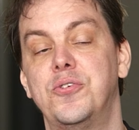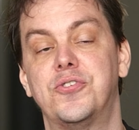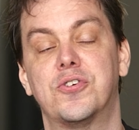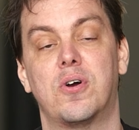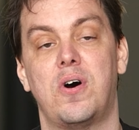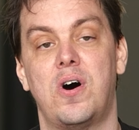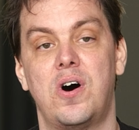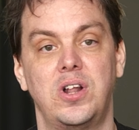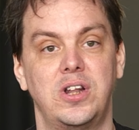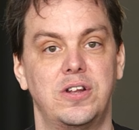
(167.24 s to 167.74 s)
those
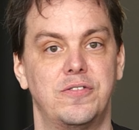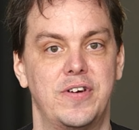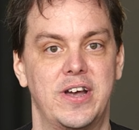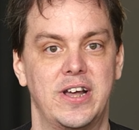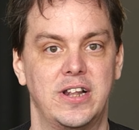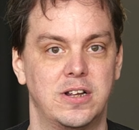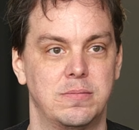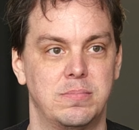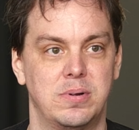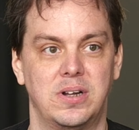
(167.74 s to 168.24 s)
are all
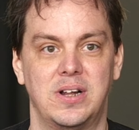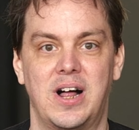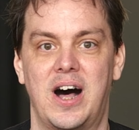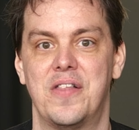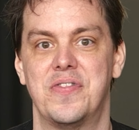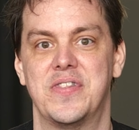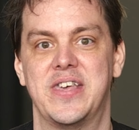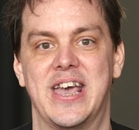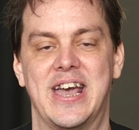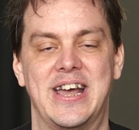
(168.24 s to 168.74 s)
available
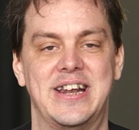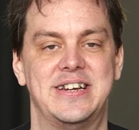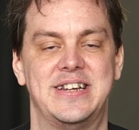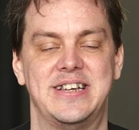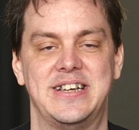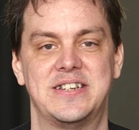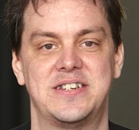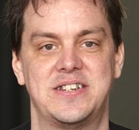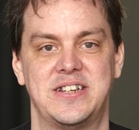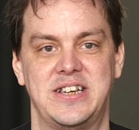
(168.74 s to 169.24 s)
on the
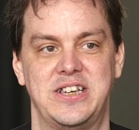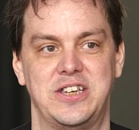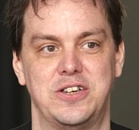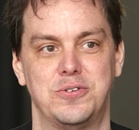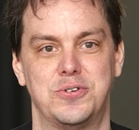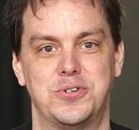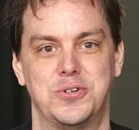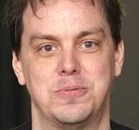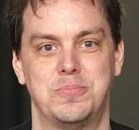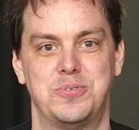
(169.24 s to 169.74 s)
NDC
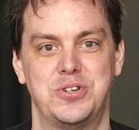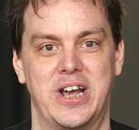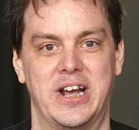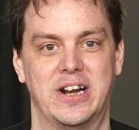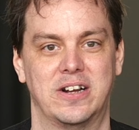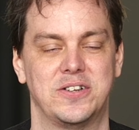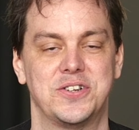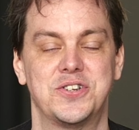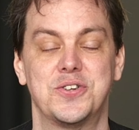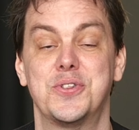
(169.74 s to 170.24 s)
YouTube channel.